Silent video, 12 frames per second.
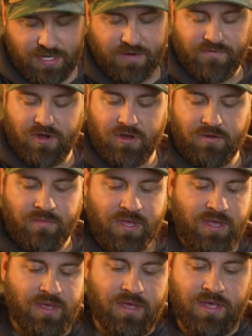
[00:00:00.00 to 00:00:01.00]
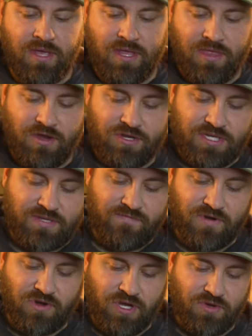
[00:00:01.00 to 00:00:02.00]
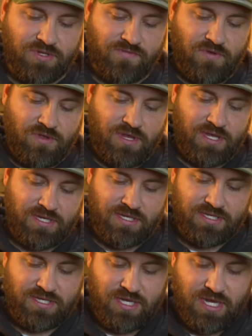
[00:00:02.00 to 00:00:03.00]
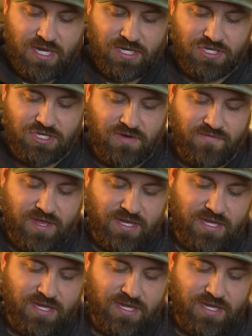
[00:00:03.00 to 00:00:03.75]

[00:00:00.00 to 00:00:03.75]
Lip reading: never know. They're just very useful. As you can see, I can shove that